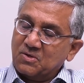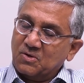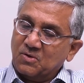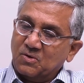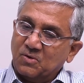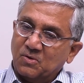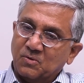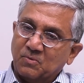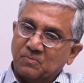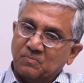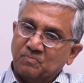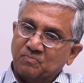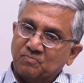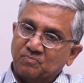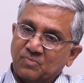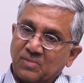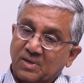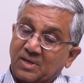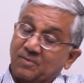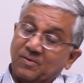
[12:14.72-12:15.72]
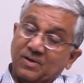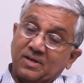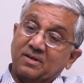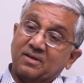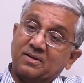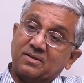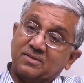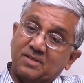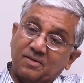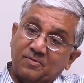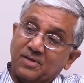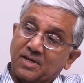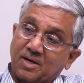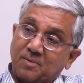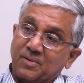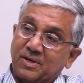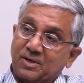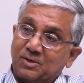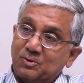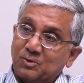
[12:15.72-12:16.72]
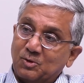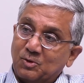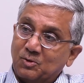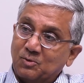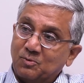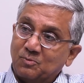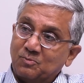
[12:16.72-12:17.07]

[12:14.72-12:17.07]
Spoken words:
So even C.V. Raman,